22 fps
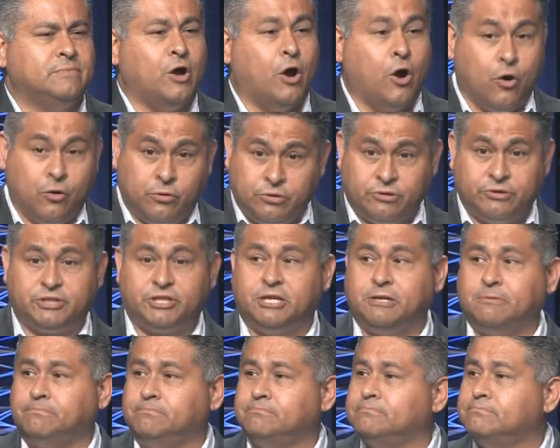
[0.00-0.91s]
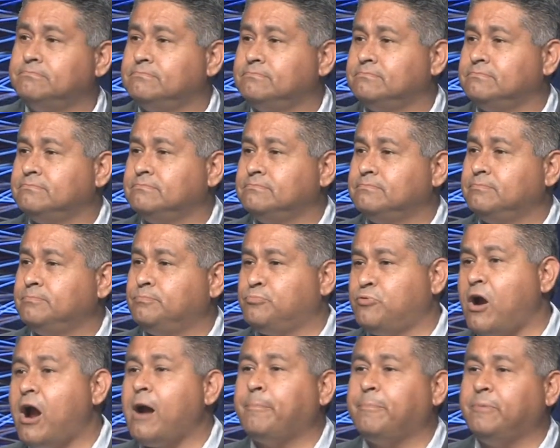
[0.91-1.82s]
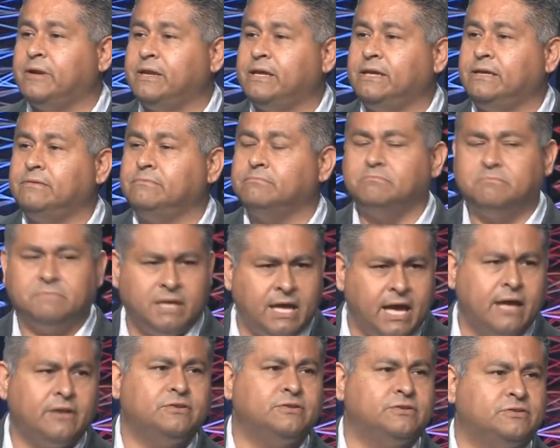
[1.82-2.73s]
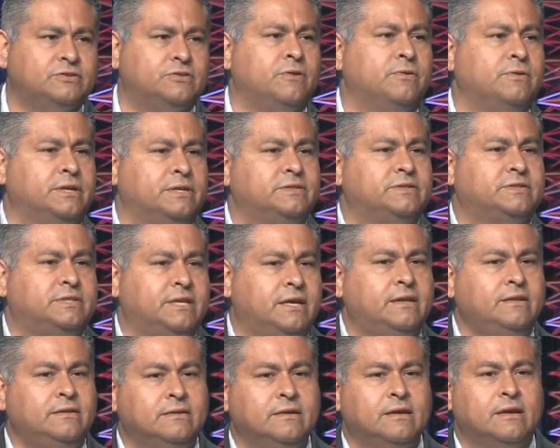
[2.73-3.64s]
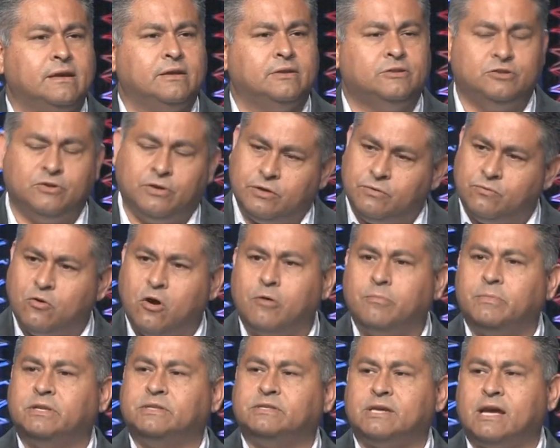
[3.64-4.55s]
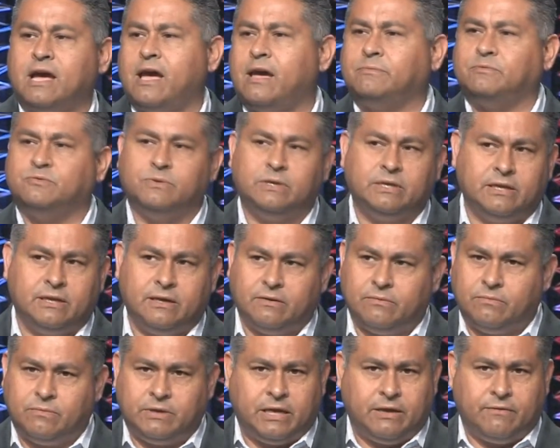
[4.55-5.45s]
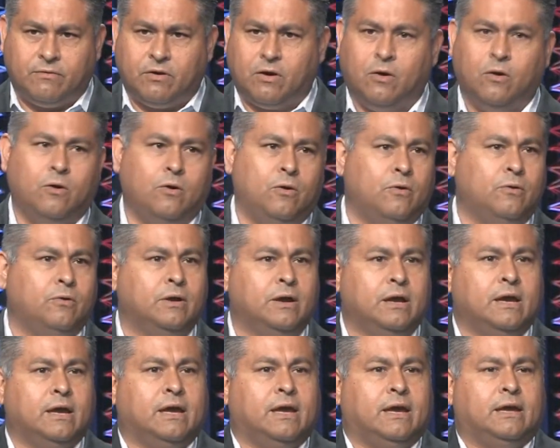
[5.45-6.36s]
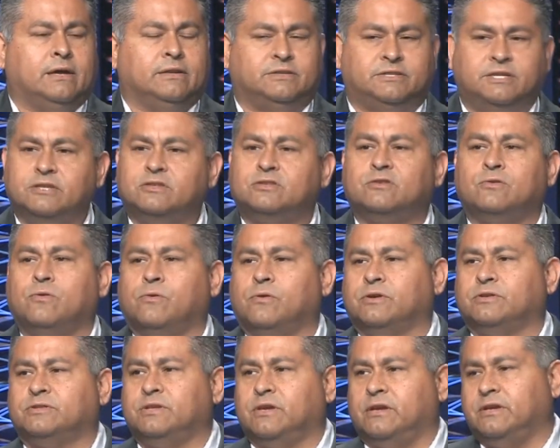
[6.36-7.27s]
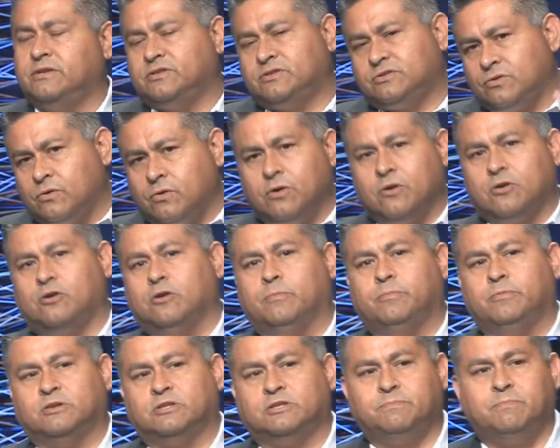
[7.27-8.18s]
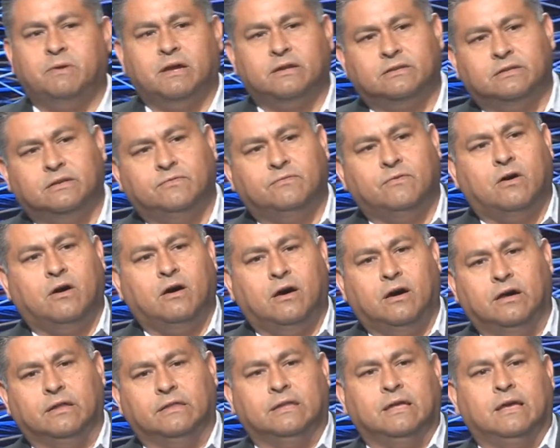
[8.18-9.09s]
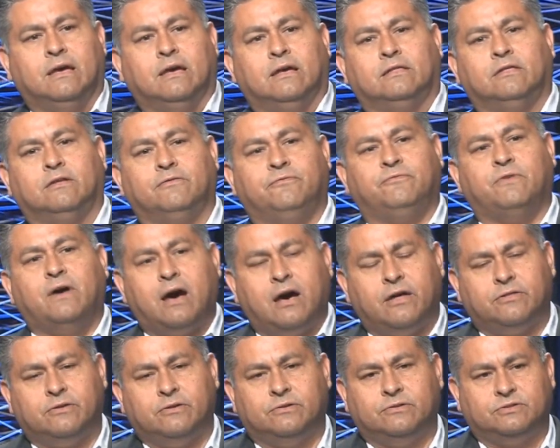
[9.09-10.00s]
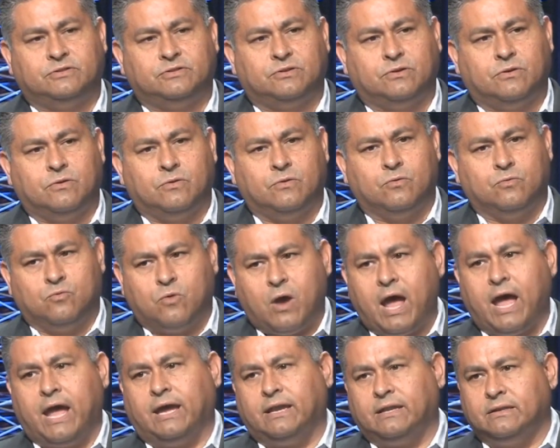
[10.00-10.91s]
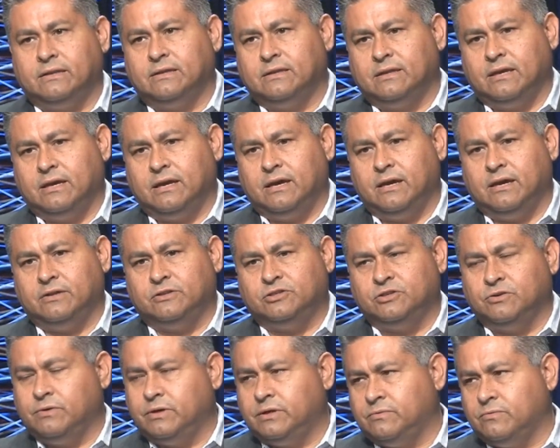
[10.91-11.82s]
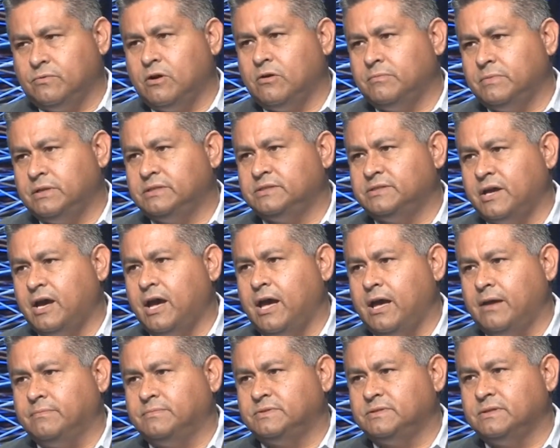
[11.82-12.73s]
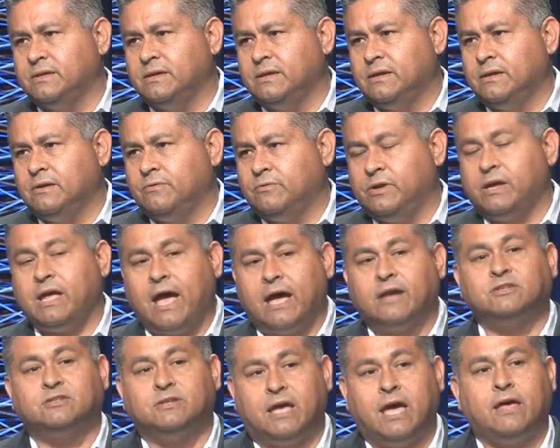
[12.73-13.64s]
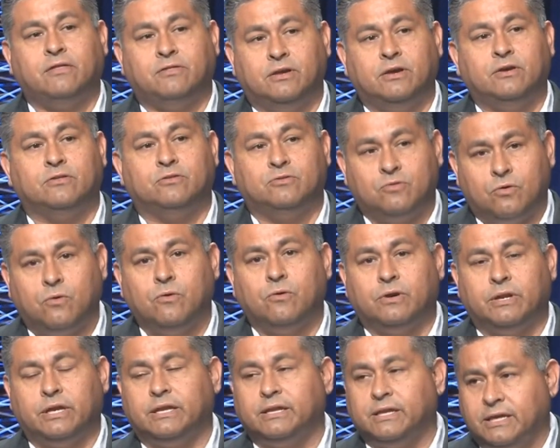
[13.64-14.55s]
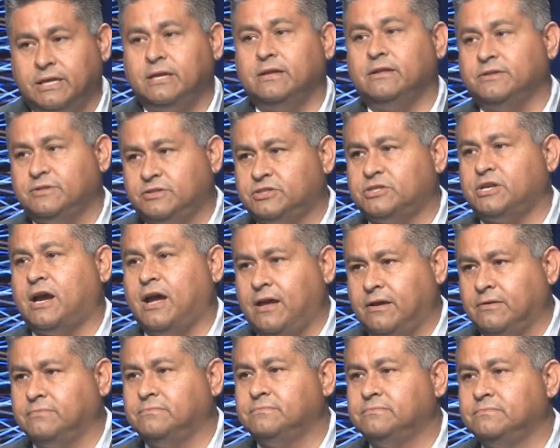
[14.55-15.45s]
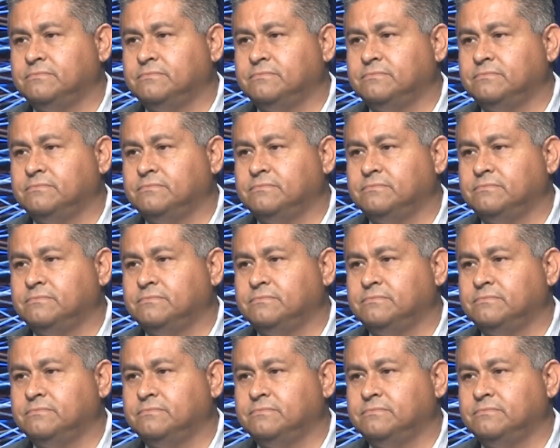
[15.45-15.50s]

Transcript: Ownership? Property? Yeah, to a certain extent. During Roman times, we can give a whole discourse, a historical perspective on the father's right during Roman times, where he actually had the authority to kill his child.